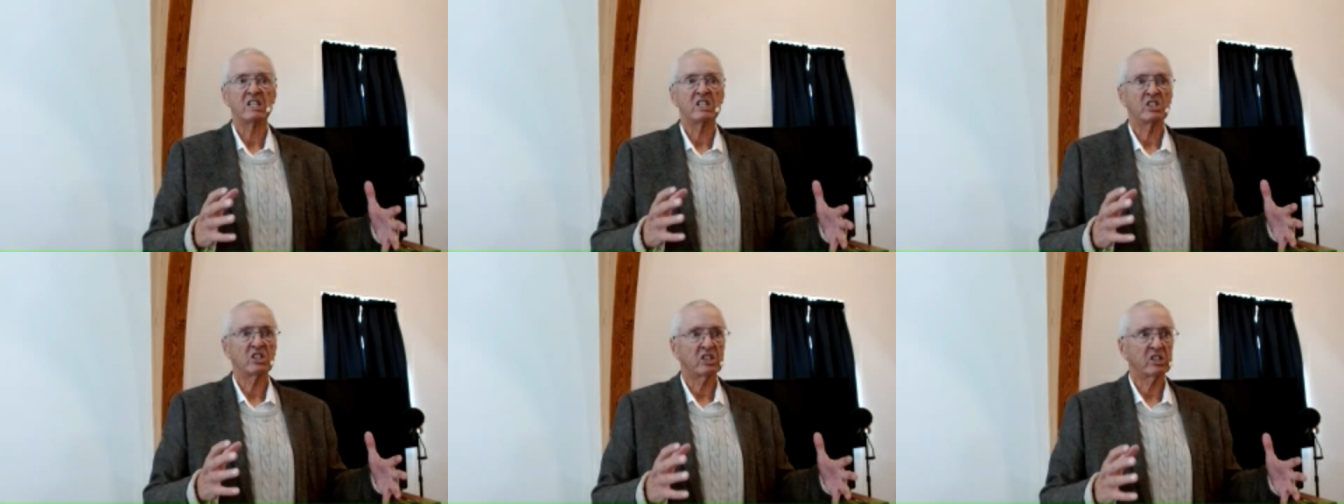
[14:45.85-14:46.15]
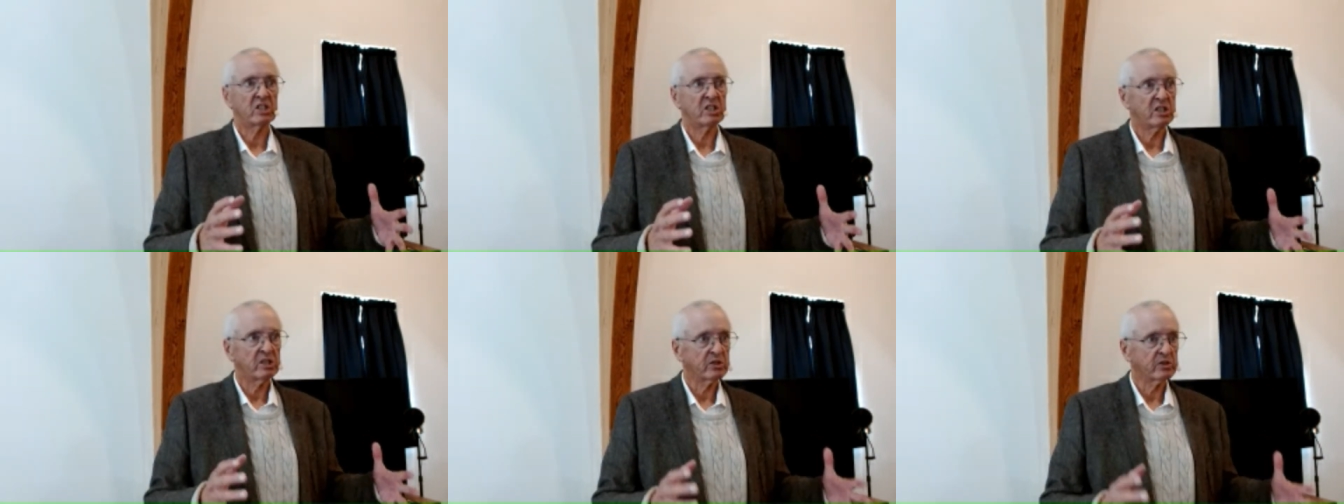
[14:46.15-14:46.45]

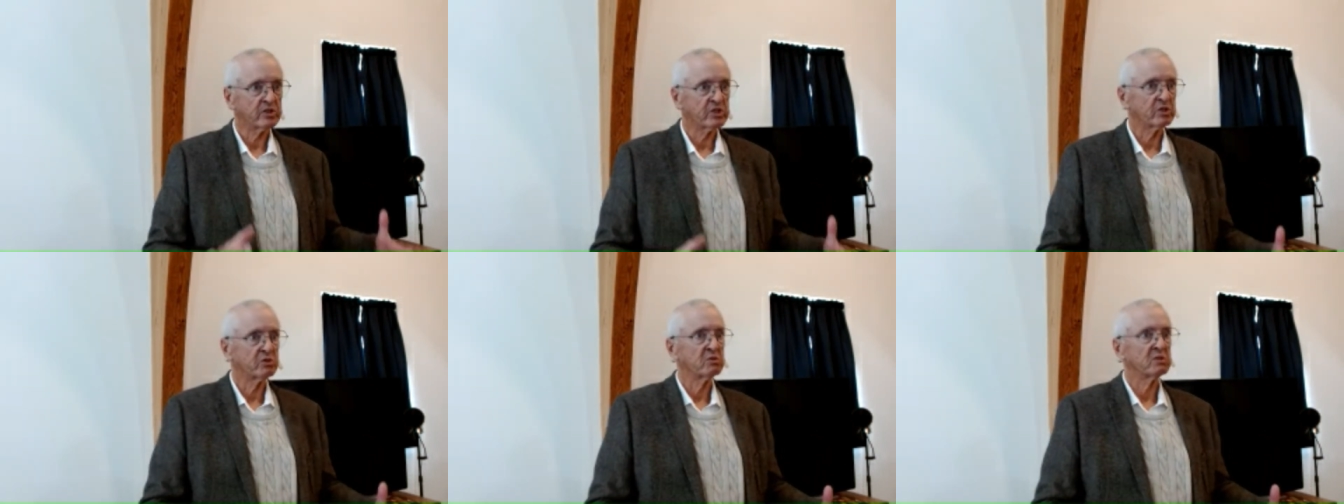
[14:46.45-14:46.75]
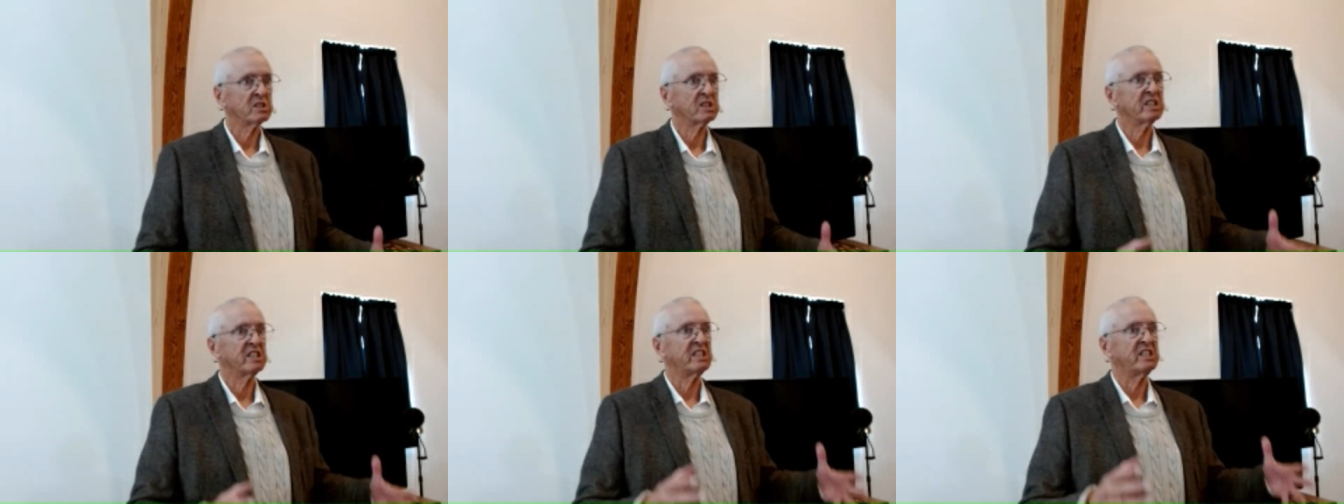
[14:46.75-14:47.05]

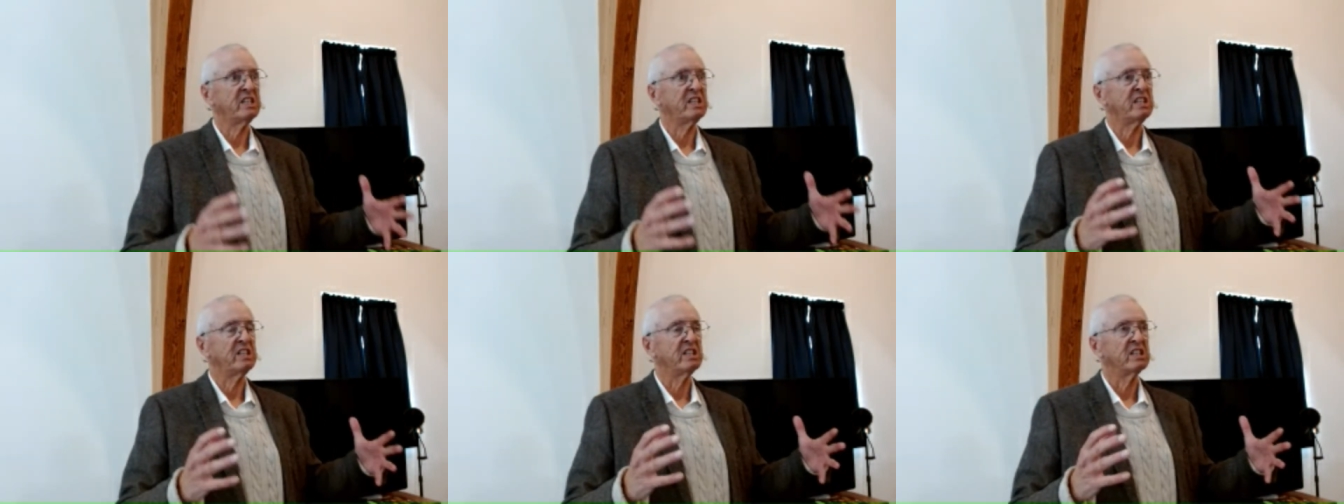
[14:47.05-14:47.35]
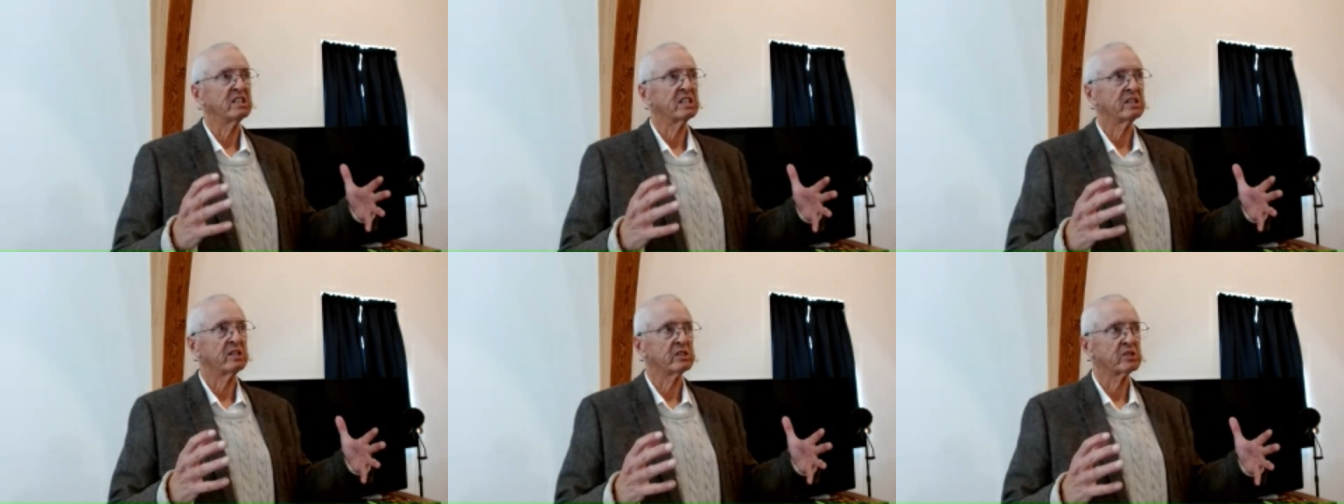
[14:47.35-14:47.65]
culturally,
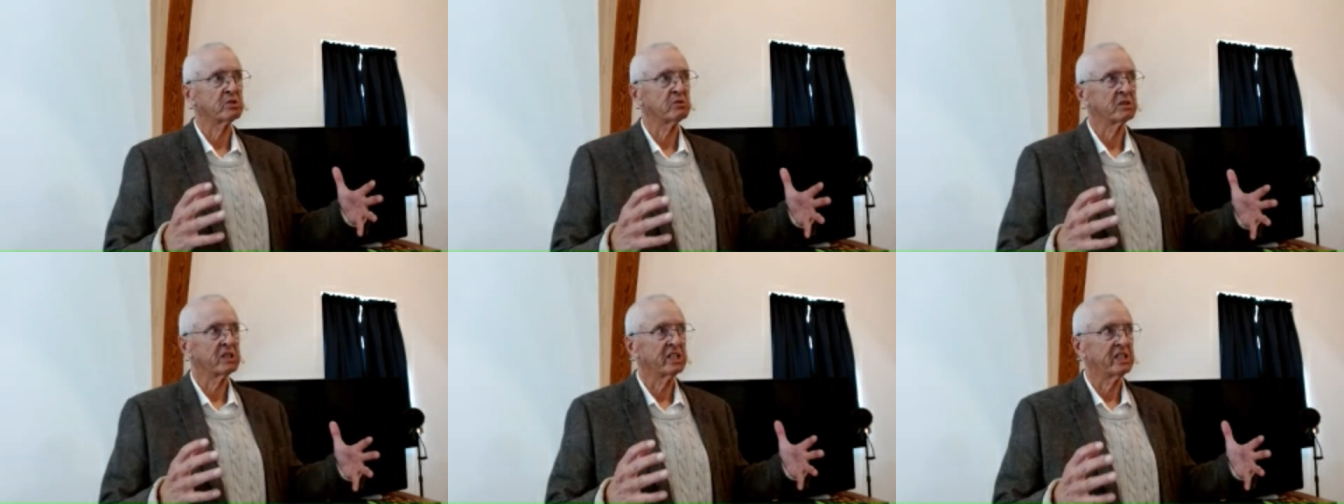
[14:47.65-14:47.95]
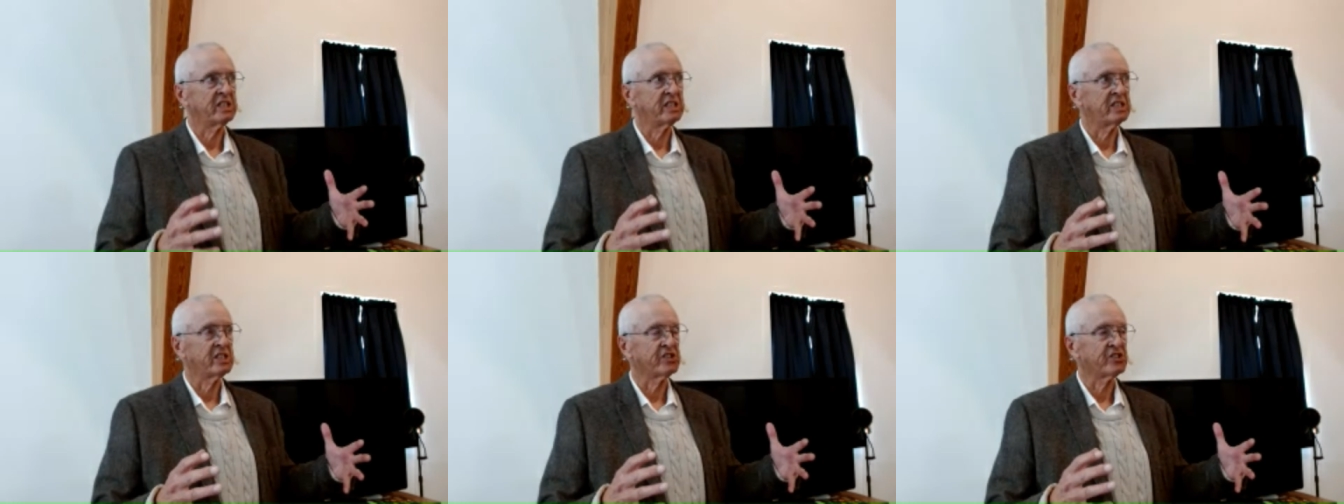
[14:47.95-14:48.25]

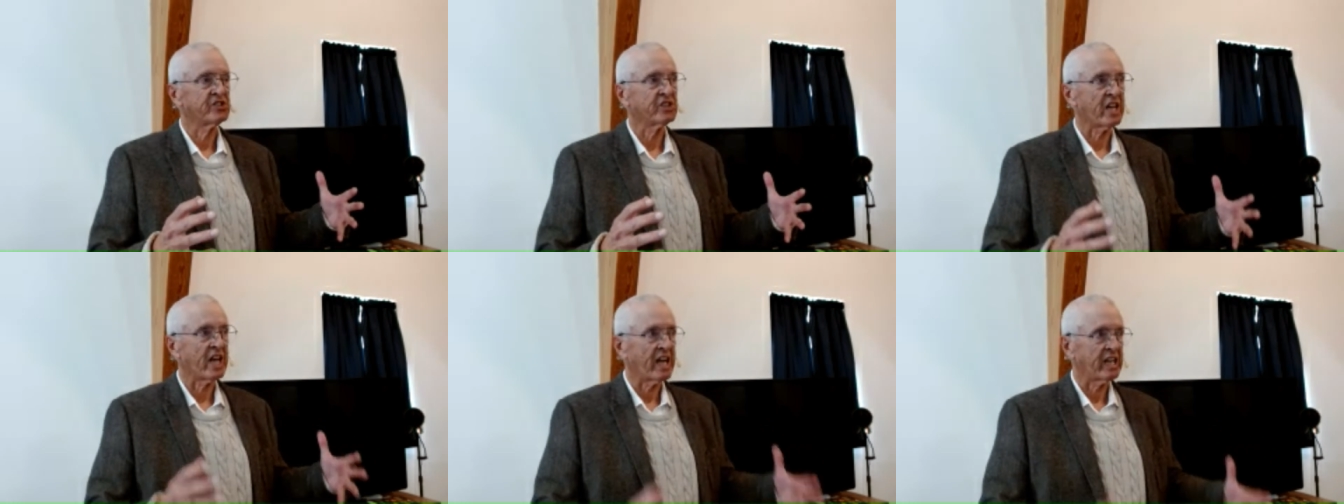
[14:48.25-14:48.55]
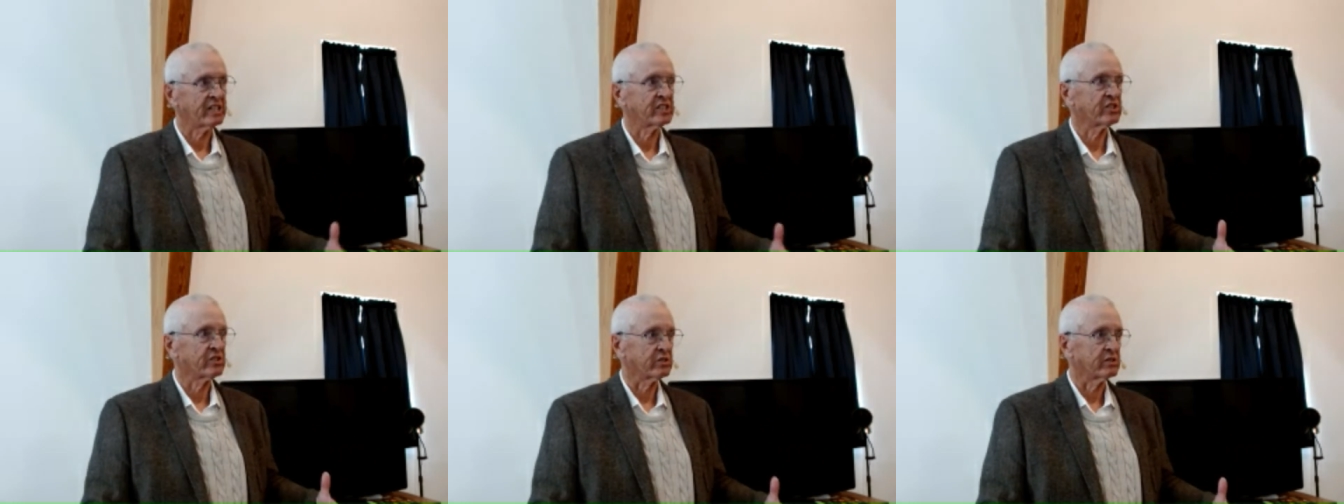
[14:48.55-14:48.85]
culturally
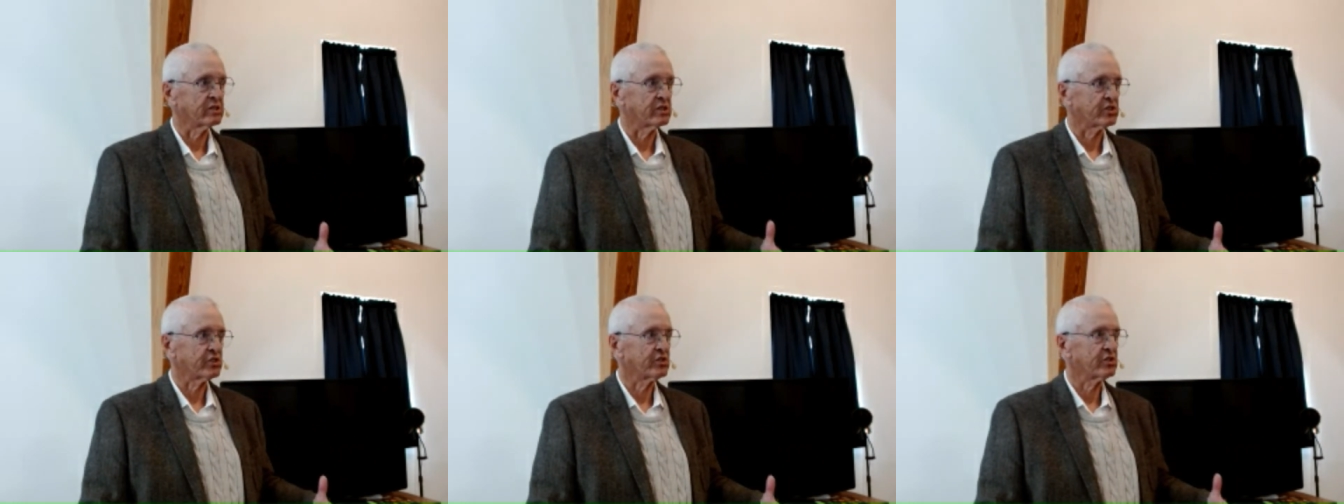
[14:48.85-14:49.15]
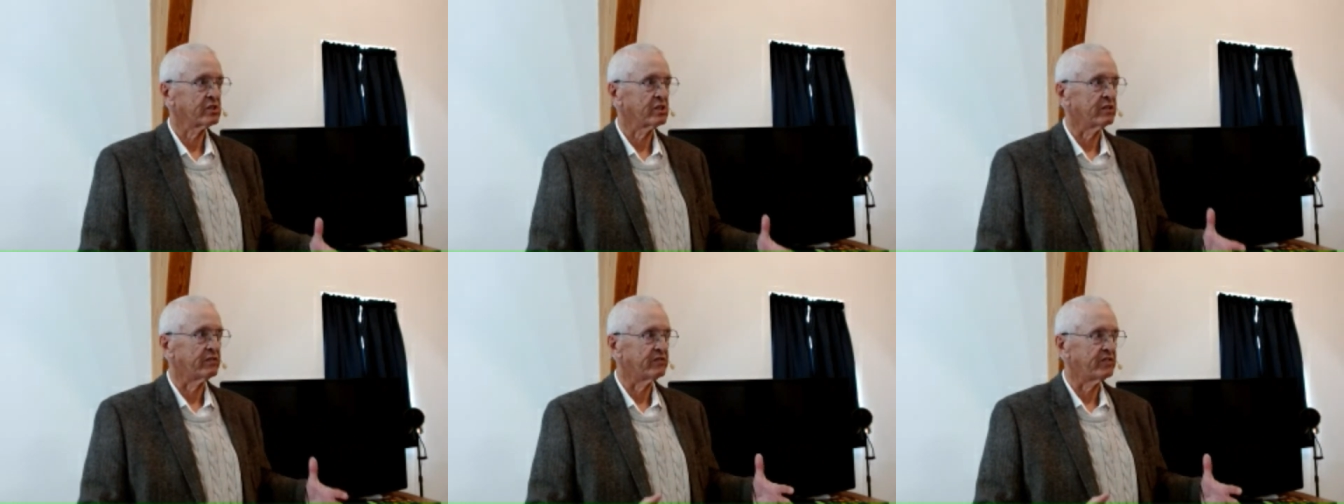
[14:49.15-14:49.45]
disastrous
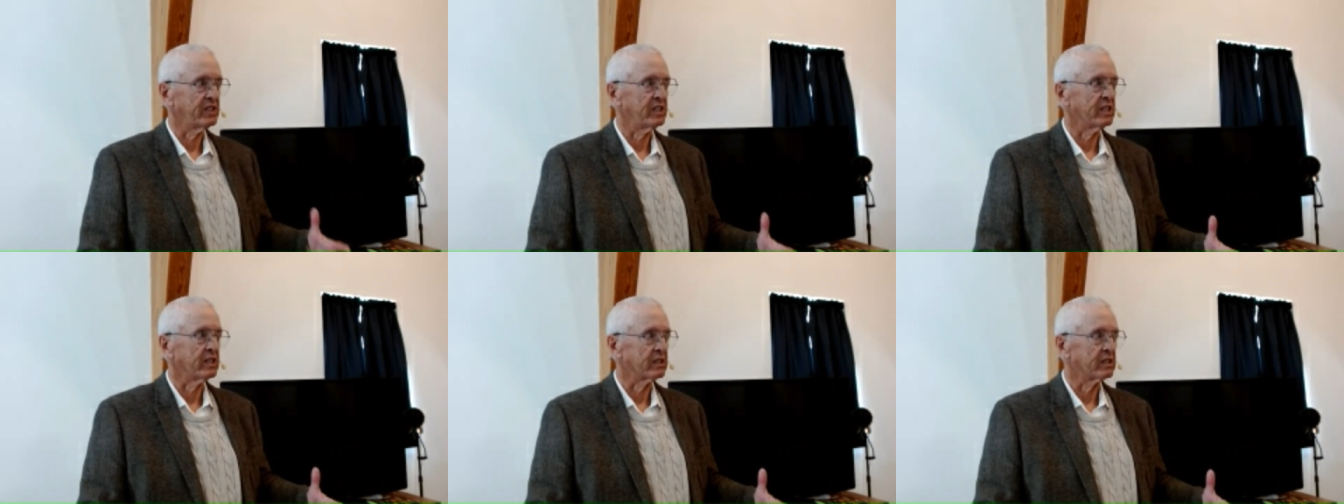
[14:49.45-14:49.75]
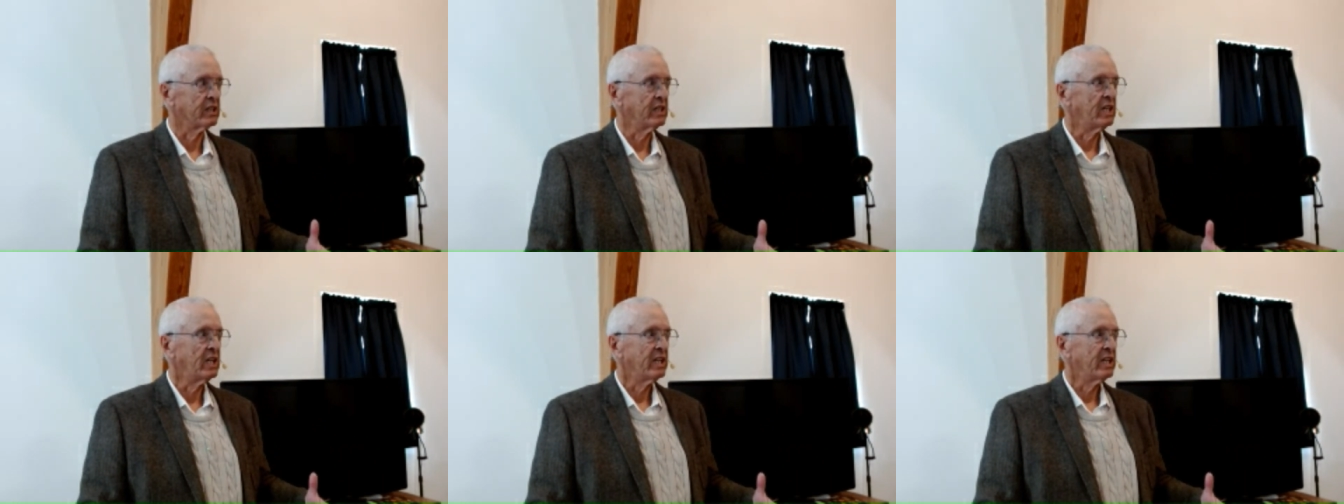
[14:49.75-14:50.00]
event